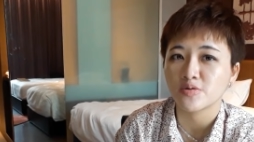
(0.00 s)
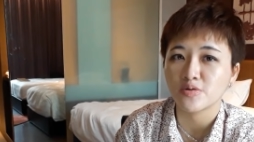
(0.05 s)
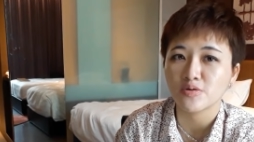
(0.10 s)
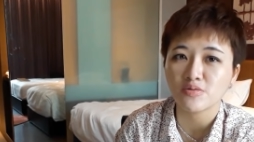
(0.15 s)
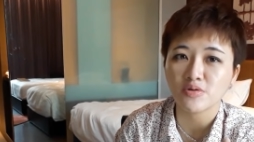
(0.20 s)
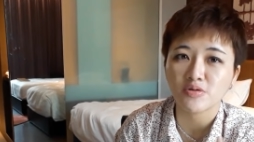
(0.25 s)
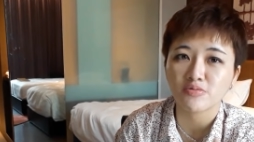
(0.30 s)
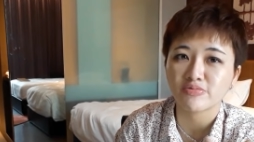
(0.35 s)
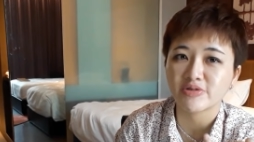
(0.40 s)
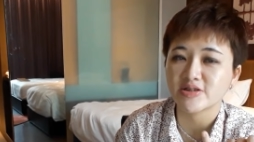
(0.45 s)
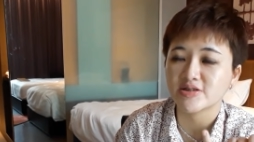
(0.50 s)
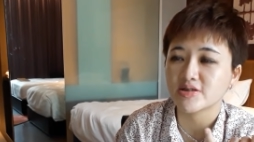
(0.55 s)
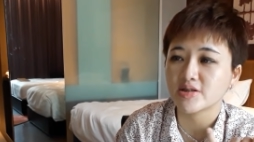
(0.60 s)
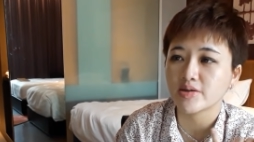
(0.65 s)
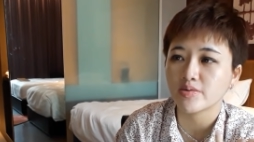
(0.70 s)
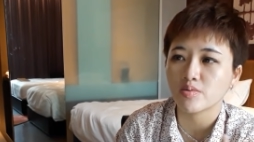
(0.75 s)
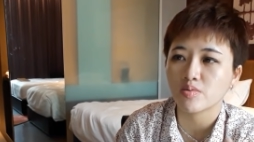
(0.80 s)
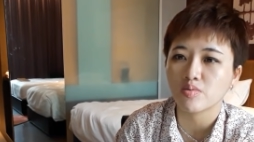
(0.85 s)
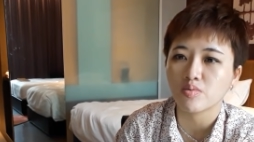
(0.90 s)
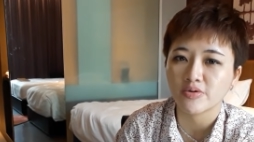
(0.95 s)
you will
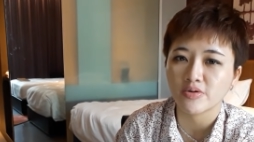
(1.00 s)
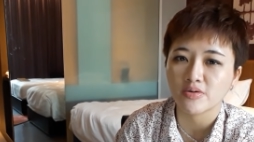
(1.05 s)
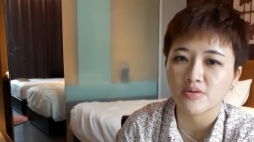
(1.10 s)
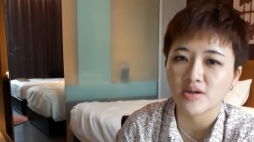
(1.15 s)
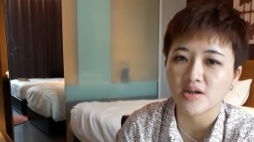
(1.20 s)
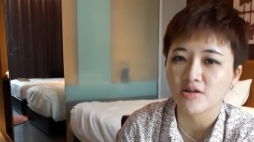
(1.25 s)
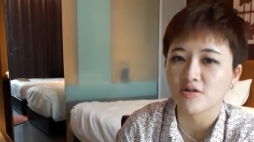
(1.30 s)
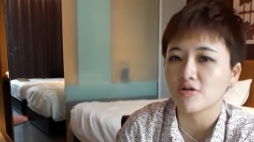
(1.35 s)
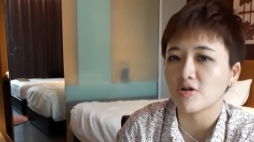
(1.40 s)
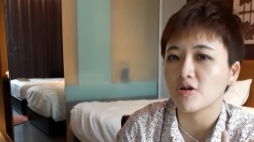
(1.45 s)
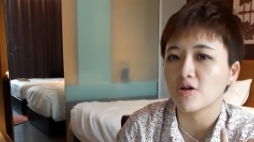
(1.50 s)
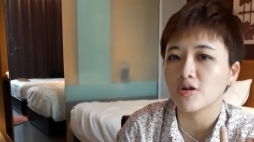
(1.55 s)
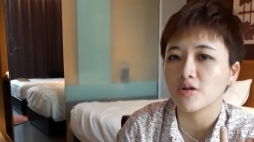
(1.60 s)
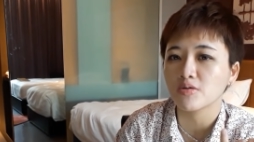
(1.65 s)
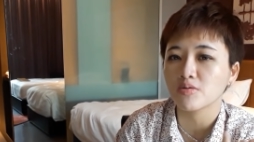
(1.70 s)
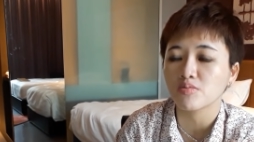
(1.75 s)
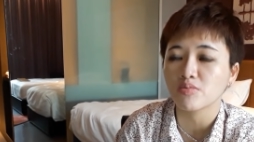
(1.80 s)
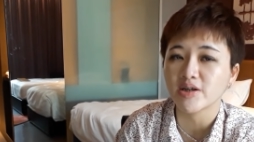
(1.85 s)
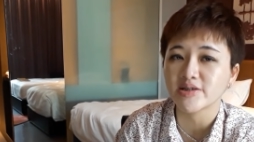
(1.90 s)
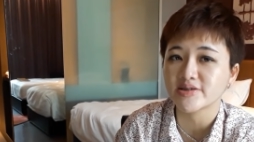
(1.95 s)
receive a
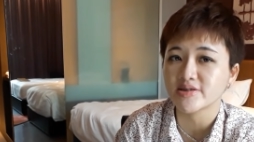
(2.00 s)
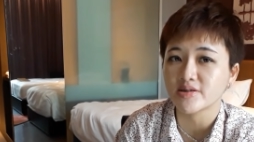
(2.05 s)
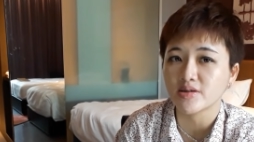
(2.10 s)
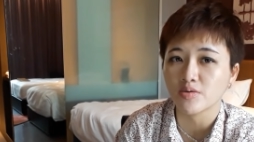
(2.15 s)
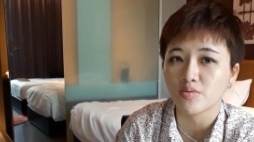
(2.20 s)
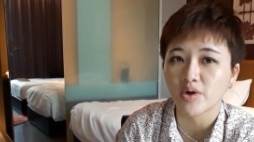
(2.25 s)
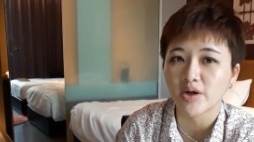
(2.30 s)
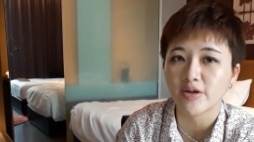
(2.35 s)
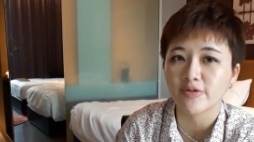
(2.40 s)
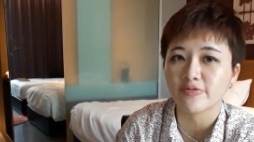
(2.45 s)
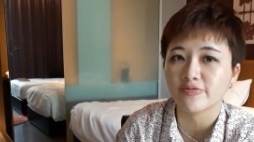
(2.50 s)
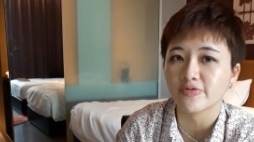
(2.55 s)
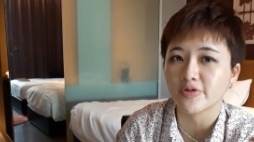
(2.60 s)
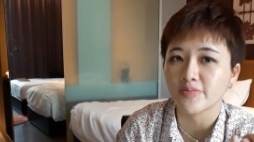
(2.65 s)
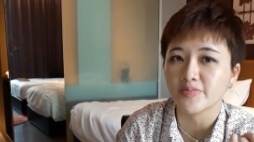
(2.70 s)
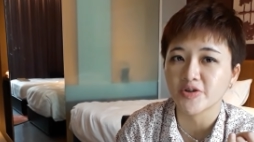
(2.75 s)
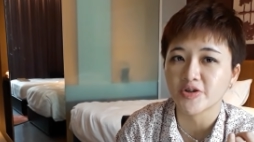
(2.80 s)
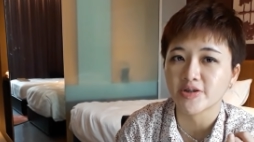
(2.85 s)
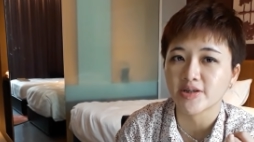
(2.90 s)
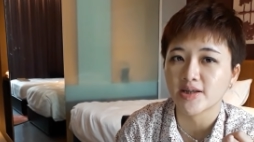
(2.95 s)
call once in a while
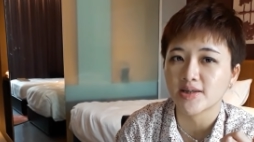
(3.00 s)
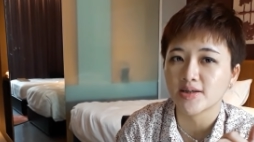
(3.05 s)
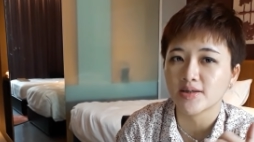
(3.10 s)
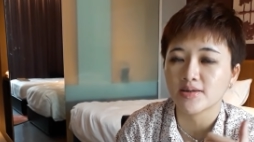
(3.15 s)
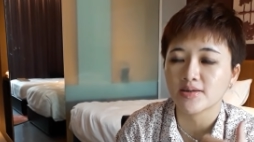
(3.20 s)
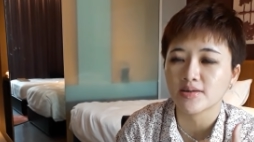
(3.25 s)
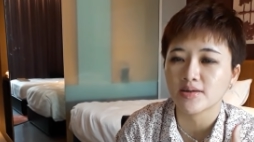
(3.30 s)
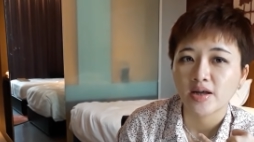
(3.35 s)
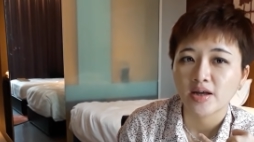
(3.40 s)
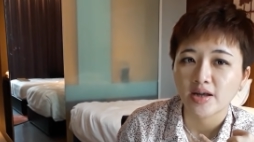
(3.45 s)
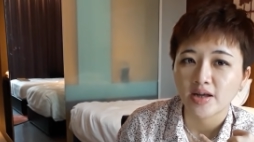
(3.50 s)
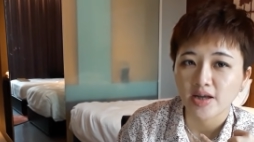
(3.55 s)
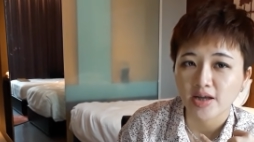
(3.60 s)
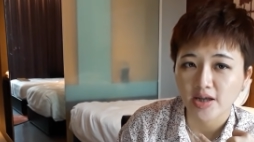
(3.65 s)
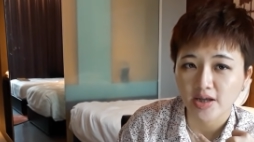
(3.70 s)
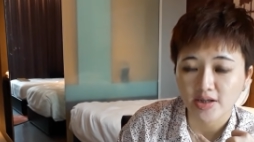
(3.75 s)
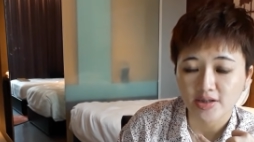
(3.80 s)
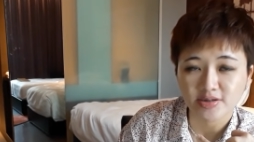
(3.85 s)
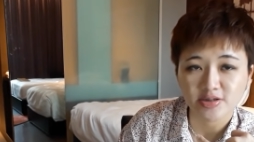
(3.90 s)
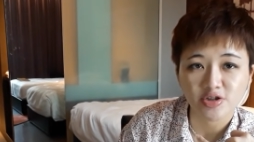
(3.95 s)
from your tenant.
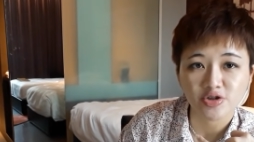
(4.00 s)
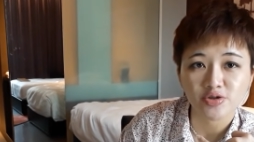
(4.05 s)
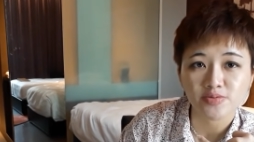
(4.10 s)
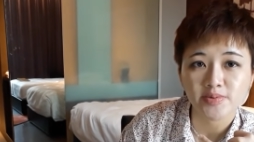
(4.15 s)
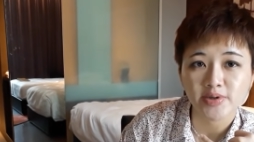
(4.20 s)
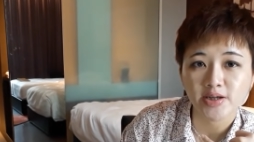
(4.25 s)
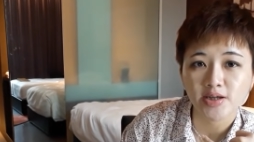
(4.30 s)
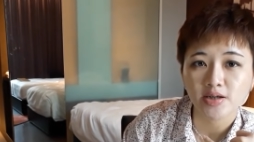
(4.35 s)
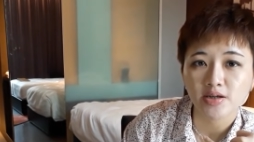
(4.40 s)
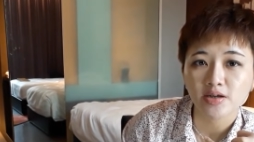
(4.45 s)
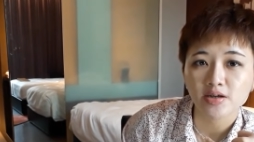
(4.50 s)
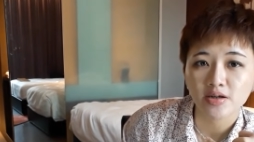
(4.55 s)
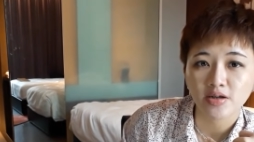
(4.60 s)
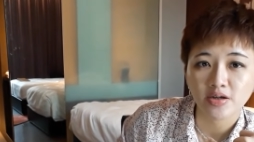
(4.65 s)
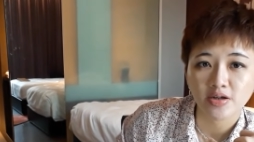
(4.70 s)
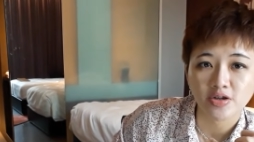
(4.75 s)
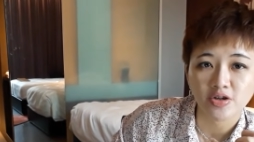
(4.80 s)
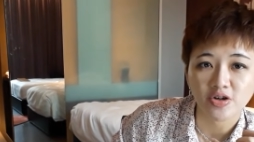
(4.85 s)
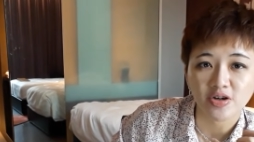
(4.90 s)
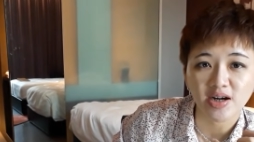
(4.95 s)
Excuse me,
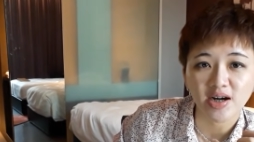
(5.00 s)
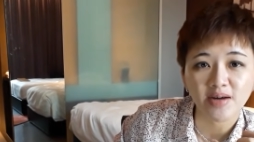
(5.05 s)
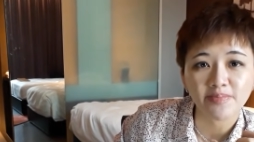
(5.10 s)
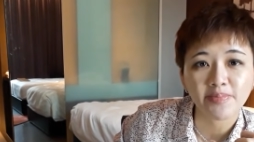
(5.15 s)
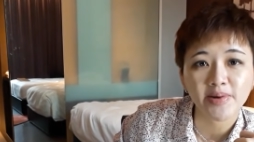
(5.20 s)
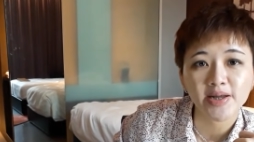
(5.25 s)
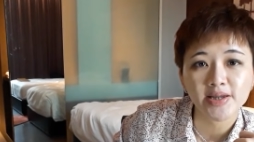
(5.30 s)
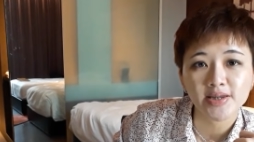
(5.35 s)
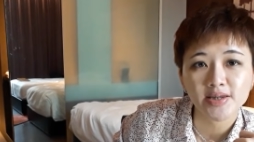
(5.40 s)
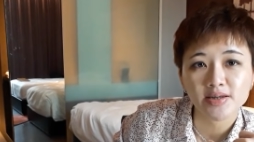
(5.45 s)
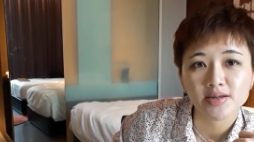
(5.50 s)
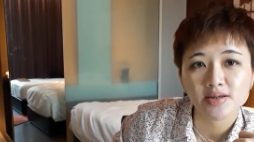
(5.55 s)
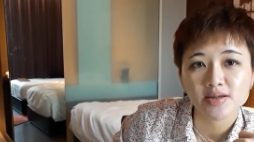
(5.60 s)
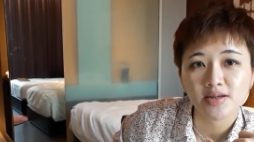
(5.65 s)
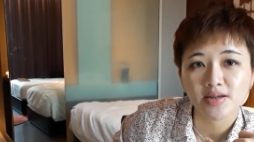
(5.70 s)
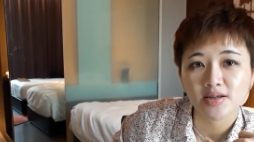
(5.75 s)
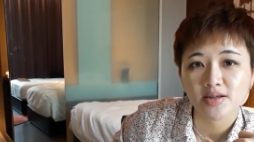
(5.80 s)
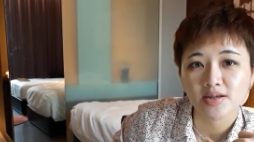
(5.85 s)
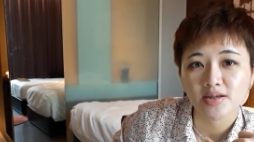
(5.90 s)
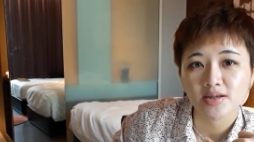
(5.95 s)
your carpet
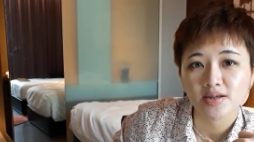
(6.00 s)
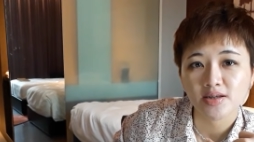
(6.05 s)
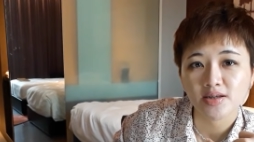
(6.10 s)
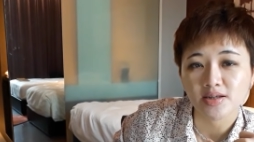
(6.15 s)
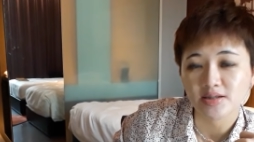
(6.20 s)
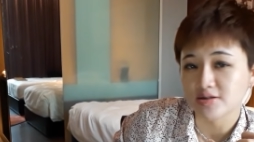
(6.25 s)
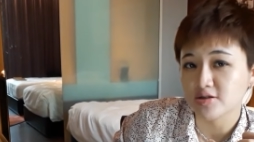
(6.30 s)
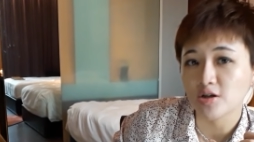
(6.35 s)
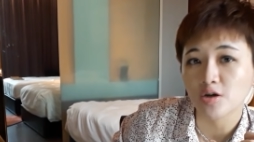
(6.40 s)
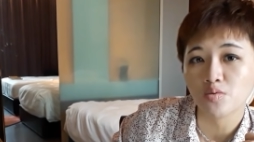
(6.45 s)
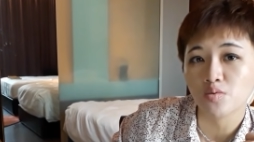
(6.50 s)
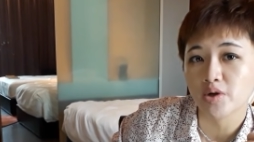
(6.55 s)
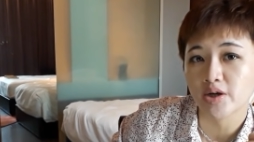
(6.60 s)
is not